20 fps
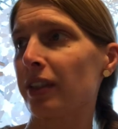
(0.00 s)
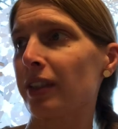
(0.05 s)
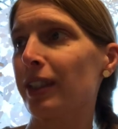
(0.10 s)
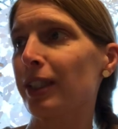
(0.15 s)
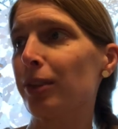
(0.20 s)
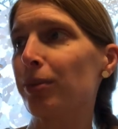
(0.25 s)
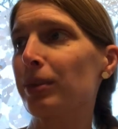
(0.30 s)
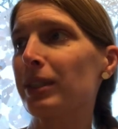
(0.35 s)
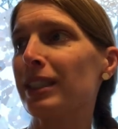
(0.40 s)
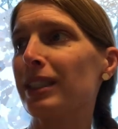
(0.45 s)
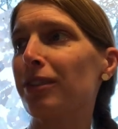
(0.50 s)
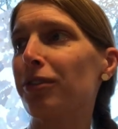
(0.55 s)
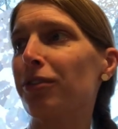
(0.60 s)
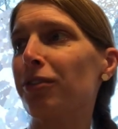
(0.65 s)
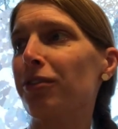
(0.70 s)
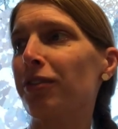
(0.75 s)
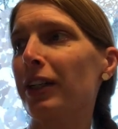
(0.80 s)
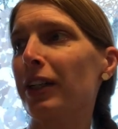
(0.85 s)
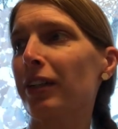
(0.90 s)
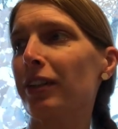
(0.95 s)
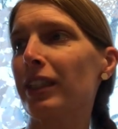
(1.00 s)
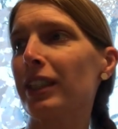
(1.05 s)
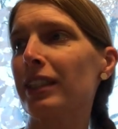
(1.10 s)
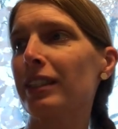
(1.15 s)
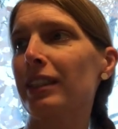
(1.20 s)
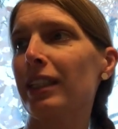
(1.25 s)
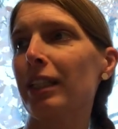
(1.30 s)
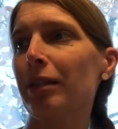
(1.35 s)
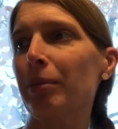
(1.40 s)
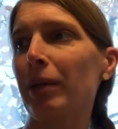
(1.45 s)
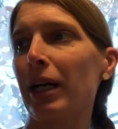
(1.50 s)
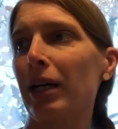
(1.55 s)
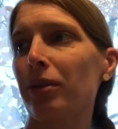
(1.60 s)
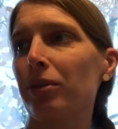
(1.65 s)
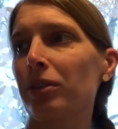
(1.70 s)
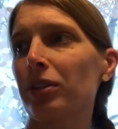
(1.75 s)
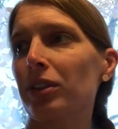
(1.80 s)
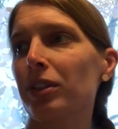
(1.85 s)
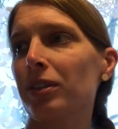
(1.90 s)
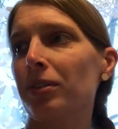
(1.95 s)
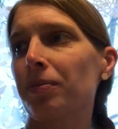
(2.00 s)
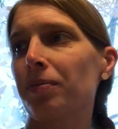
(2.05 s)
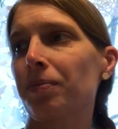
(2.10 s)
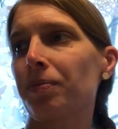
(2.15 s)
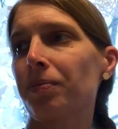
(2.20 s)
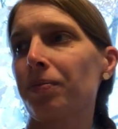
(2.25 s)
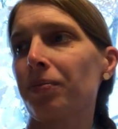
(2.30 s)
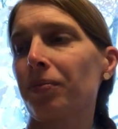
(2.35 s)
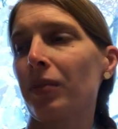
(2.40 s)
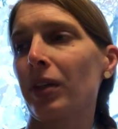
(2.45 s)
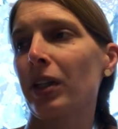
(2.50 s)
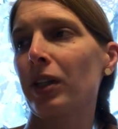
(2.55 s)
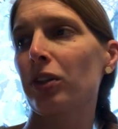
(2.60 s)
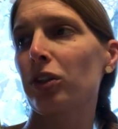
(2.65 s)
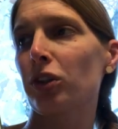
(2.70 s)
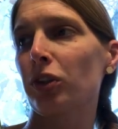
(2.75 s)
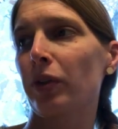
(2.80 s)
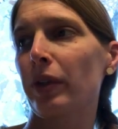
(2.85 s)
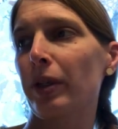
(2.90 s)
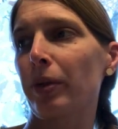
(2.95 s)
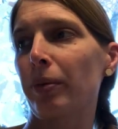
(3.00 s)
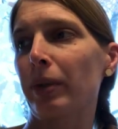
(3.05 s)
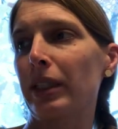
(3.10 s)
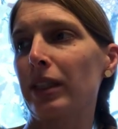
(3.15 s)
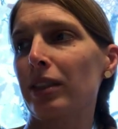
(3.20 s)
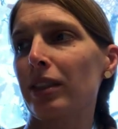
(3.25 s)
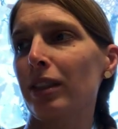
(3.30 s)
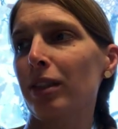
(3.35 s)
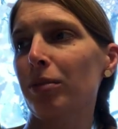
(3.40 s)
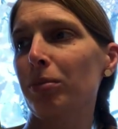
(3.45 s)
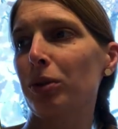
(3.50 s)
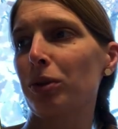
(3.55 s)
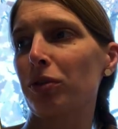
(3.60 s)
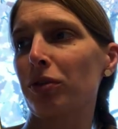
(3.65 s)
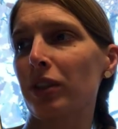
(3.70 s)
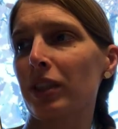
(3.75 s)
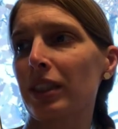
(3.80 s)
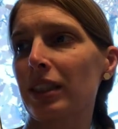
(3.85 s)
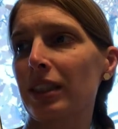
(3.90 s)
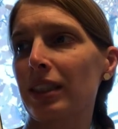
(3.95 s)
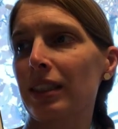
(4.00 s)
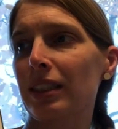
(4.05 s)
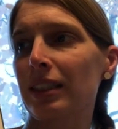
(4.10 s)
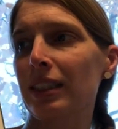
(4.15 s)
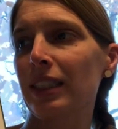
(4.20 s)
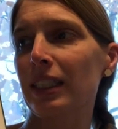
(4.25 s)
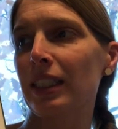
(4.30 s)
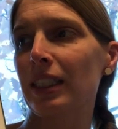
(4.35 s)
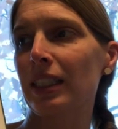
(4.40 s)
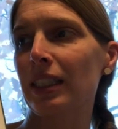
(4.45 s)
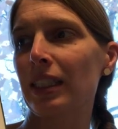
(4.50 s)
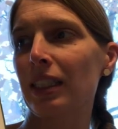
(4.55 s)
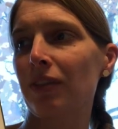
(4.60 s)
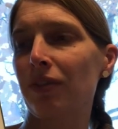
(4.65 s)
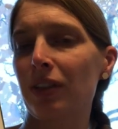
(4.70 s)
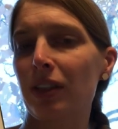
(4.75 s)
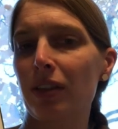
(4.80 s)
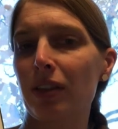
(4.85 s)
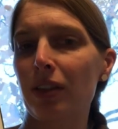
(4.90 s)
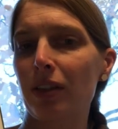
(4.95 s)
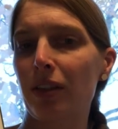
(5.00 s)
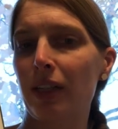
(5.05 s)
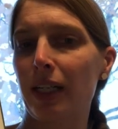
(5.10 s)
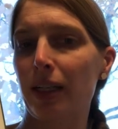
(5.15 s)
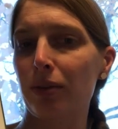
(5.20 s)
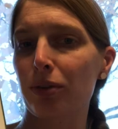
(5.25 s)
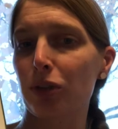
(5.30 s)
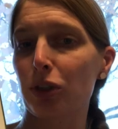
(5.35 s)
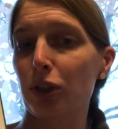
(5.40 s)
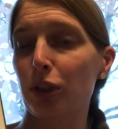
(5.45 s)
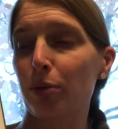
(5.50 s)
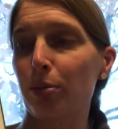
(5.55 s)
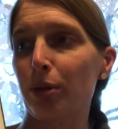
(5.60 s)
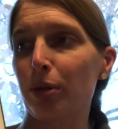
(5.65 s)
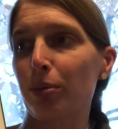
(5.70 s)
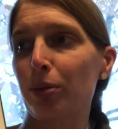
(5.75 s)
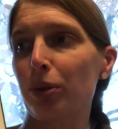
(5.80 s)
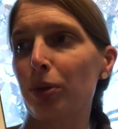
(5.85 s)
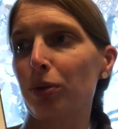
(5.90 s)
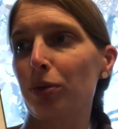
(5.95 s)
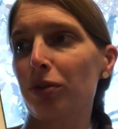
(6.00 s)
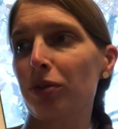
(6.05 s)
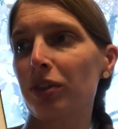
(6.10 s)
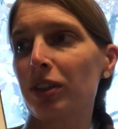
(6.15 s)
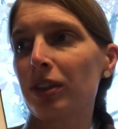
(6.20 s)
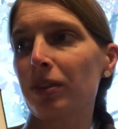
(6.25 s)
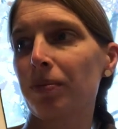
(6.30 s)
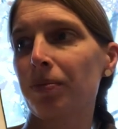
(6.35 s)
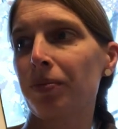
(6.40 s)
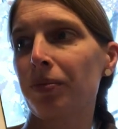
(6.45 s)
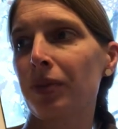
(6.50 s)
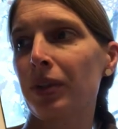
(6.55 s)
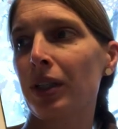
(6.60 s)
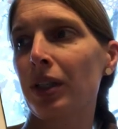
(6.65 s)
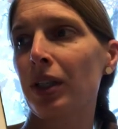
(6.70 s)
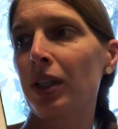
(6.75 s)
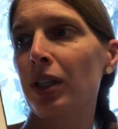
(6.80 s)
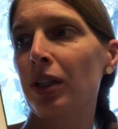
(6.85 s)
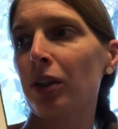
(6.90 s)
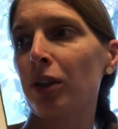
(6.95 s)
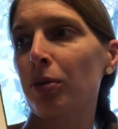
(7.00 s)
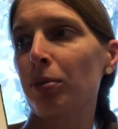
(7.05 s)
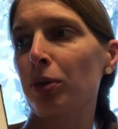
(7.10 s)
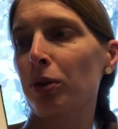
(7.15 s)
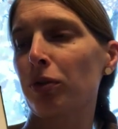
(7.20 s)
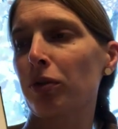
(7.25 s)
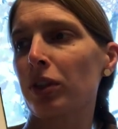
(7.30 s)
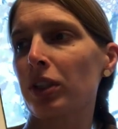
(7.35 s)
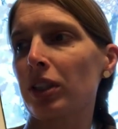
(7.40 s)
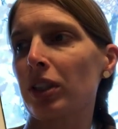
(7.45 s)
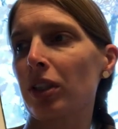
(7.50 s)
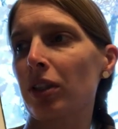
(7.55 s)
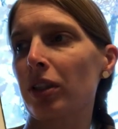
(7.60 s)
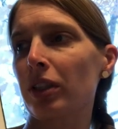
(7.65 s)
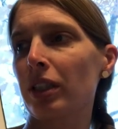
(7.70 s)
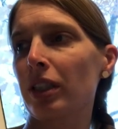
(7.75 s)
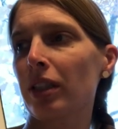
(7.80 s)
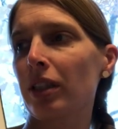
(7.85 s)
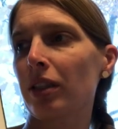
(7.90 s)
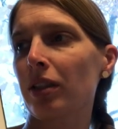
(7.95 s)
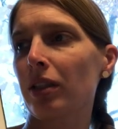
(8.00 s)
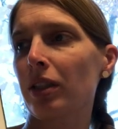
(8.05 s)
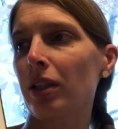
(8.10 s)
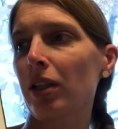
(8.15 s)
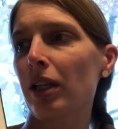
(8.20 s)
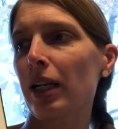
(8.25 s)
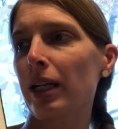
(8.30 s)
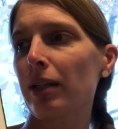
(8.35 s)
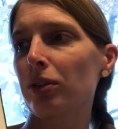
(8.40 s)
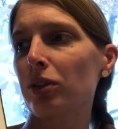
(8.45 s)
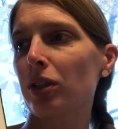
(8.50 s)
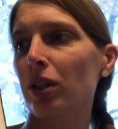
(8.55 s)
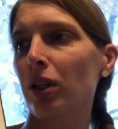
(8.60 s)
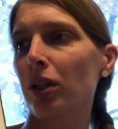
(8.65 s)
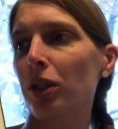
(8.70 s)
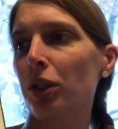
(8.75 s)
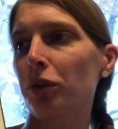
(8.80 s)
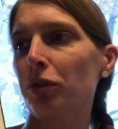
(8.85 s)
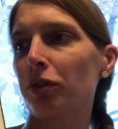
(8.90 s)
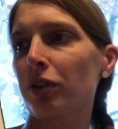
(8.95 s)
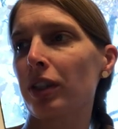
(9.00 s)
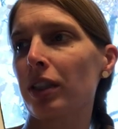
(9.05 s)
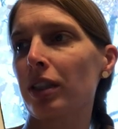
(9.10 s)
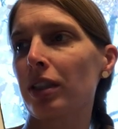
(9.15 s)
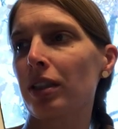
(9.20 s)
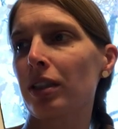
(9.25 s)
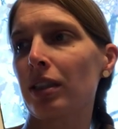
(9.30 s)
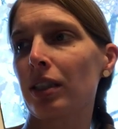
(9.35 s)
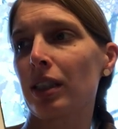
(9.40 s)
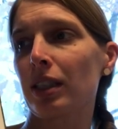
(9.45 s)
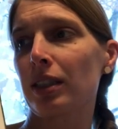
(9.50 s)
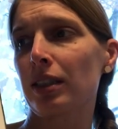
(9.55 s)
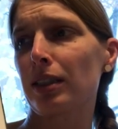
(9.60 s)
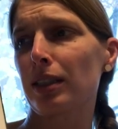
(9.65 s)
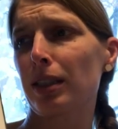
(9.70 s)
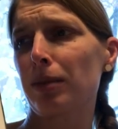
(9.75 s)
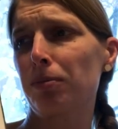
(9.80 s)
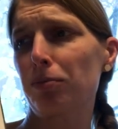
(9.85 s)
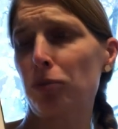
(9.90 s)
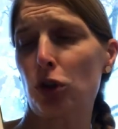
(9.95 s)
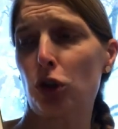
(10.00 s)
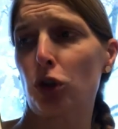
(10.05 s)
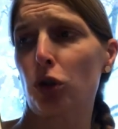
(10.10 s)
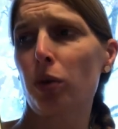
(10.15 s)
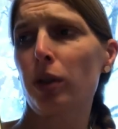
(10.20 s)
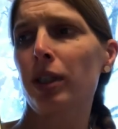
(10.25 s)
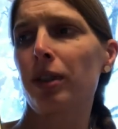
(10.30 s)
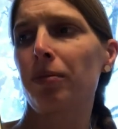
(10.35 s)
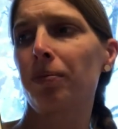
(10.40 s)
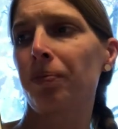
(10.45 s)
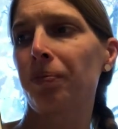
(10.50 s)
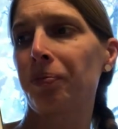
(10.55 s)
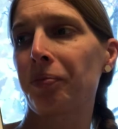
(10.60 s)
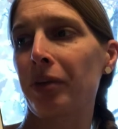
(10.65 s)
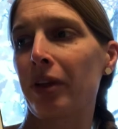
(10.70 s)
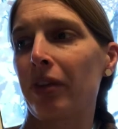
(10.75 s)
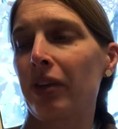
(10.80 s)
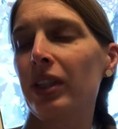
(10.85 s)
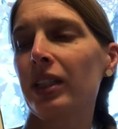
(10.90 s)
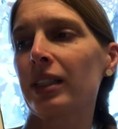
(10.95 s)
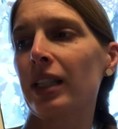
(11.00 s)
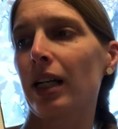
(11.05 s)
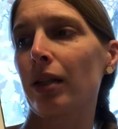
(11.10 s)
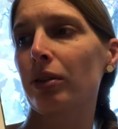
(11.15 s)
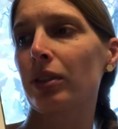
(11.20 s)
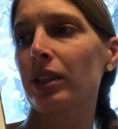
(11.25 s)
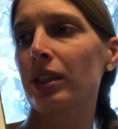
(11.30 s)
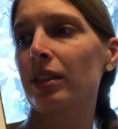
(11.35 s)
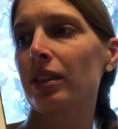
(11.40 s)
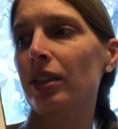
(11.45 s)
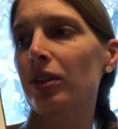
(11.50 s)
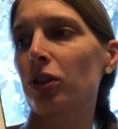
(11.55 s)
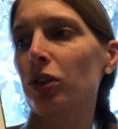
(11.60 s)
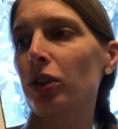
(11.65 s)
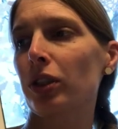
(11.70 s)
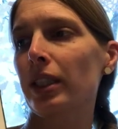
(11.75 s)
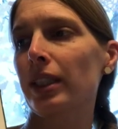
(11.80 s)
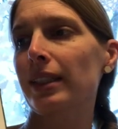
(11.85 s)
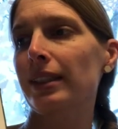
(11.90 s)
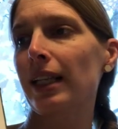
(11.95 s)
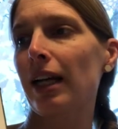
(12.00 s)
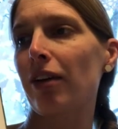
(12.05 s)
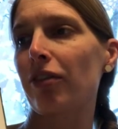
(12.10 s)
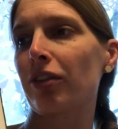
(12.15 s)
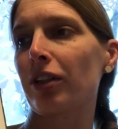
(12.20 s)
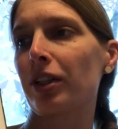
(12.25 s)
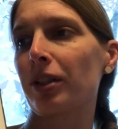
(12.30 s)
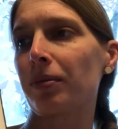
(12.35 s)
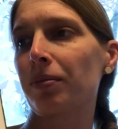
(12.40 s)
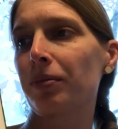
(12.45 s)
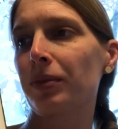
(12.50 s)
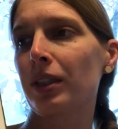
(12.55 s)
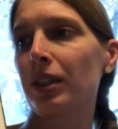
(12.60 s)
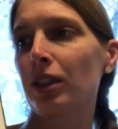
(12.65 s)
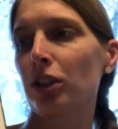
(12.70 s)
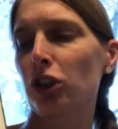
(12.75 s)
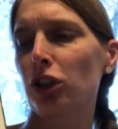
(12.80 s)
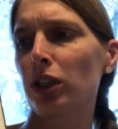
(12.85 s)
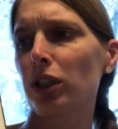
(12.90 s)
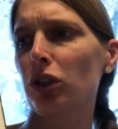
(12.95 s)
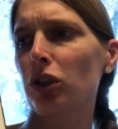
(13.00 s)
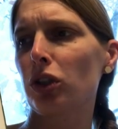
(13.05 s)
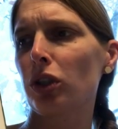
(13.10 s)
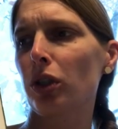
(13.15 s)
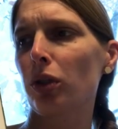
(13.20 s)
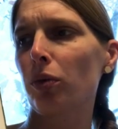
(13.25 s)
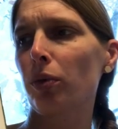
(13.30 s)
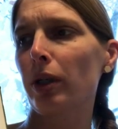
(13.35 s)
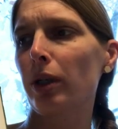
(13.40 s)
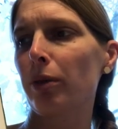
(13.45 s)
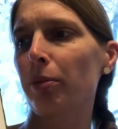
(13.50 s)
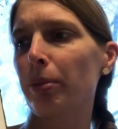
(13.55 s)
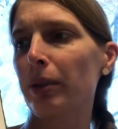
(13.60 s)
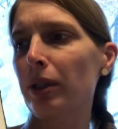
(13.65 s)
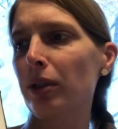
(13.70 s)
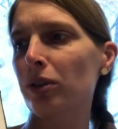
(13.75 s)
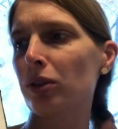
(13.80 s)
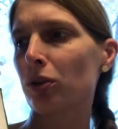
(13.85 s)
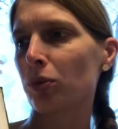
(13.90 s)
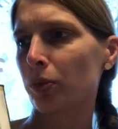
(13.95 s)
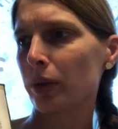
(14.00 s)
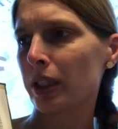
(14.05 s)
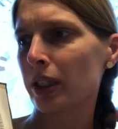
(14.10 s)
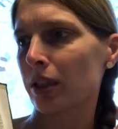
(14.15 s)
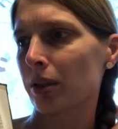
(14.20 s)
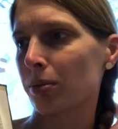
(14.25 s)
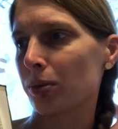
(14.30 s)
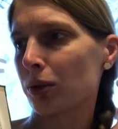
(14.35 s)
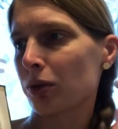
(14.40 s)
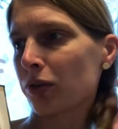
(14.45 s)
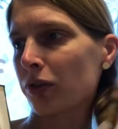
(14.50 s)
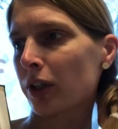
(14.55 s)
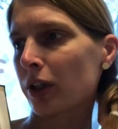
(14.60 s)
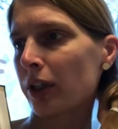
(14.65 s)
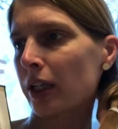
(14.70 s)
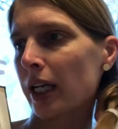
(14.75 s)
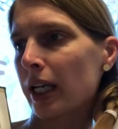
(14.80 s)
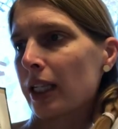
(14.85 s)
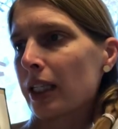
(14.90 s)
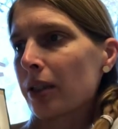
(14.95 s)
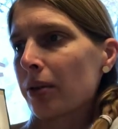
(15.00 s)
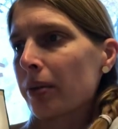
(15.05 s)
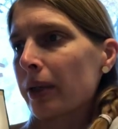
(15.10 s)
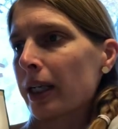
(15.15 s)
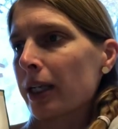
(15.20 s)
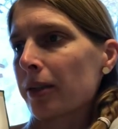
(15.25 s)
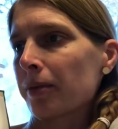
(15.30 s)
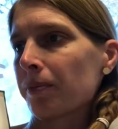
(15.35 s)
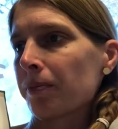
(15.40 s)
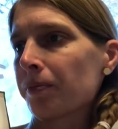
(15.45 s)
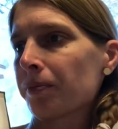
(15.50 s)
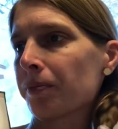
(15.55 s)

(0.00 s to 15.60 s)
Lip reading: that it was the very same house, so they went to the movers to see if the little house could be moved. The movers looked the little house all over and said, "Sure, this house is as good as ever. She's so well built, we could move her anywhere."